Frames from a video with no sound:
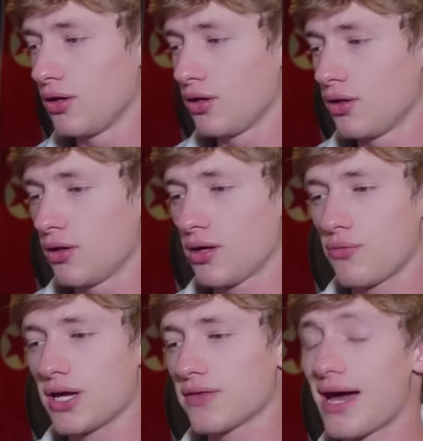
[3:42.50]
uh, we
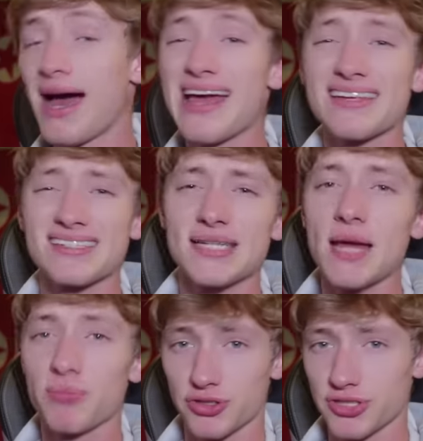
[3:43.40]
get the highest
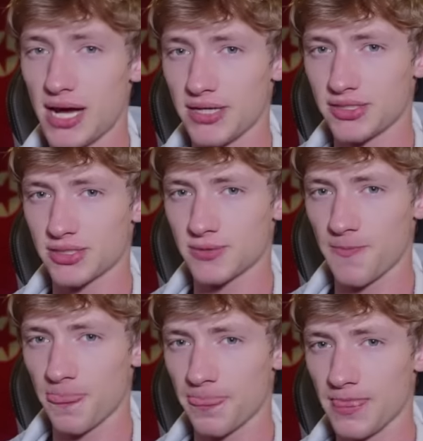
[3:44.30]
sample size
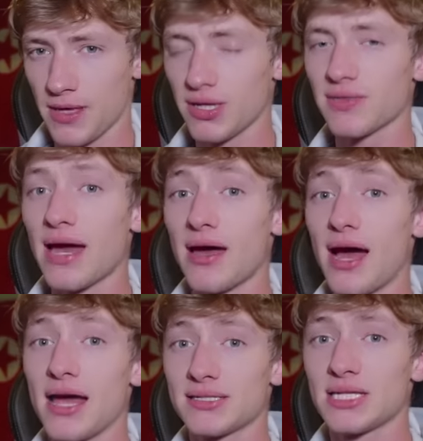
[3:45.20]
and we get the
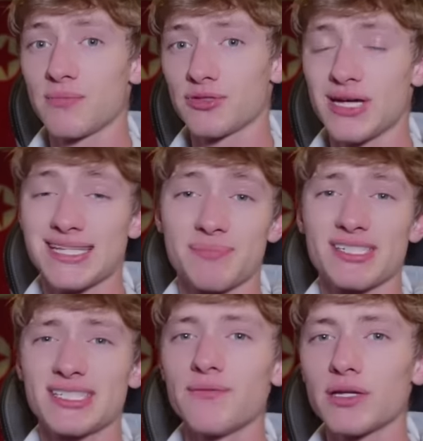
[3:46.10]
highest sample size
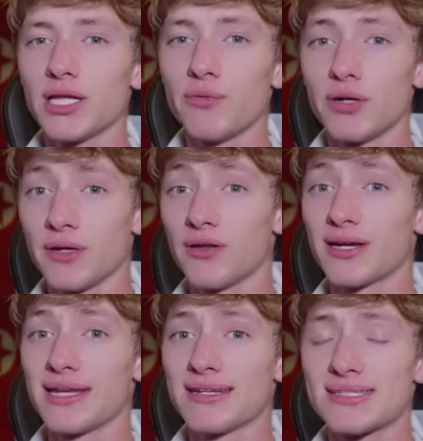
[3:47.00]
specifically when we look
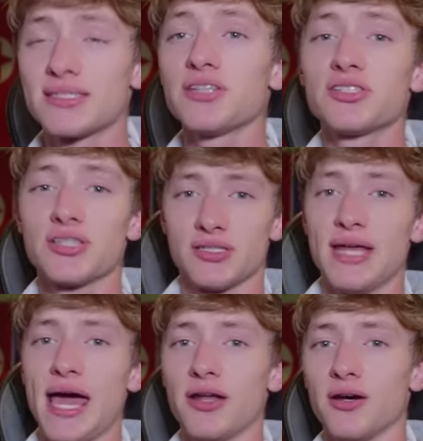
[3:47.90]
at census
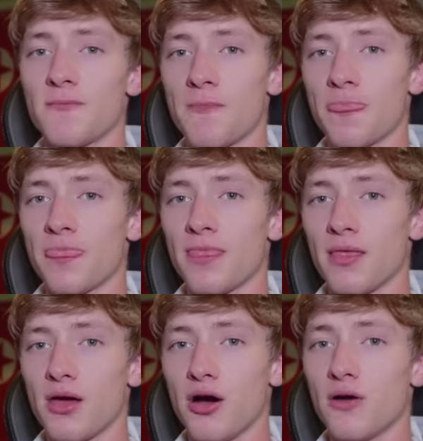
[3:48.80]
data
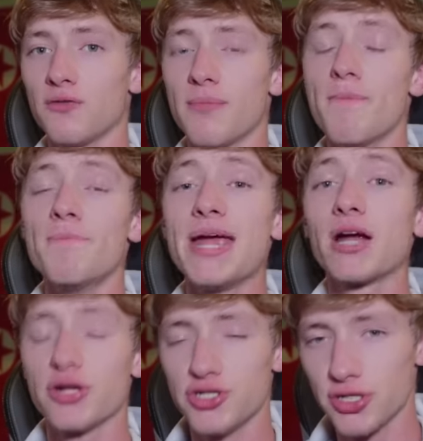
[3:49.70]
of
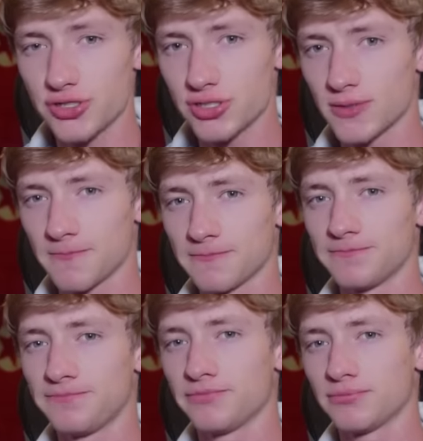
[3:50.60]
marriages
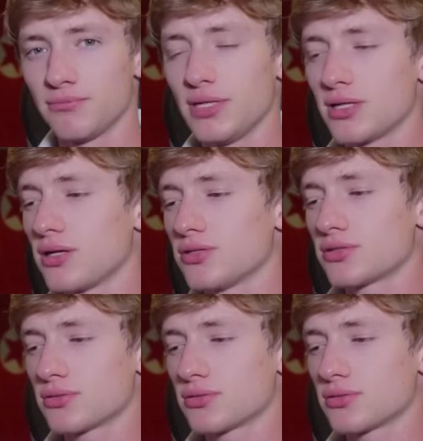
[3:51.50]
because